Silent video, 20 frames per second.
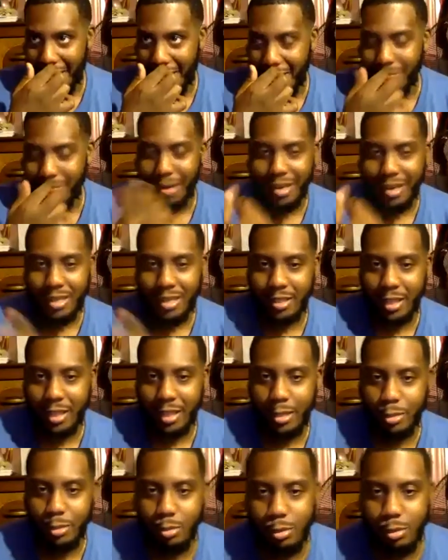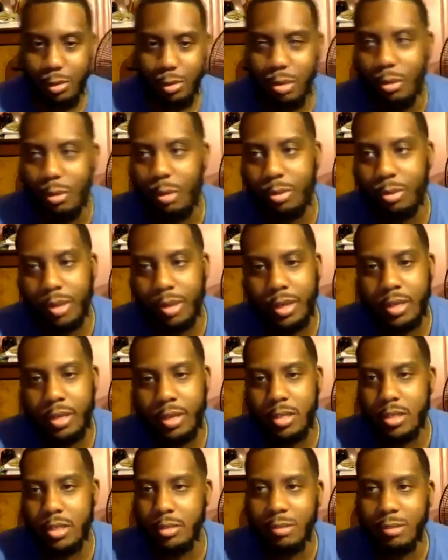it might get like two or three more
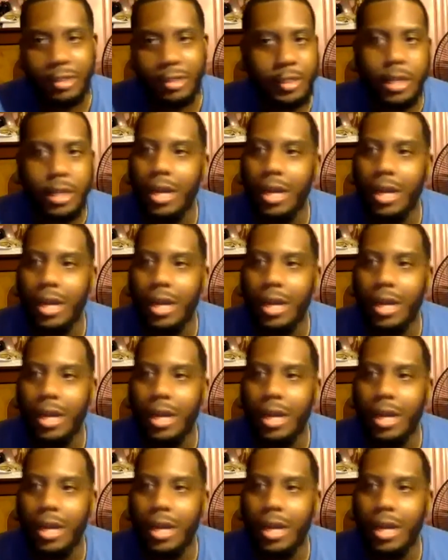plays, but